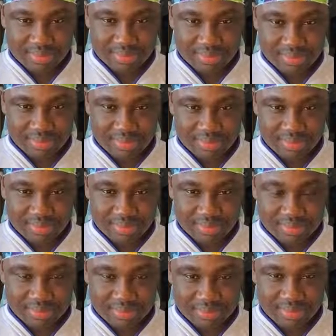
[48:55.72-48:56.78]
Yeah, Jay.
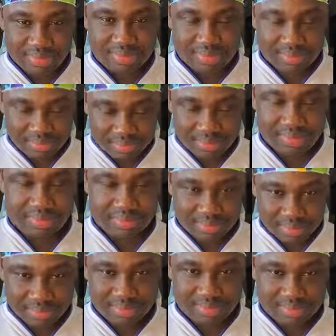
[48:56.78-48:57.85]
I make us a
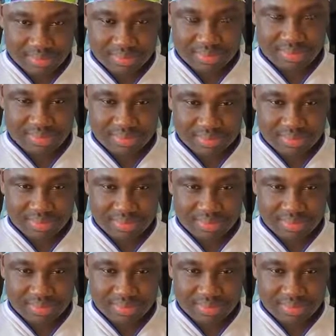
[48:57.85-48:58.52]
free Ghana.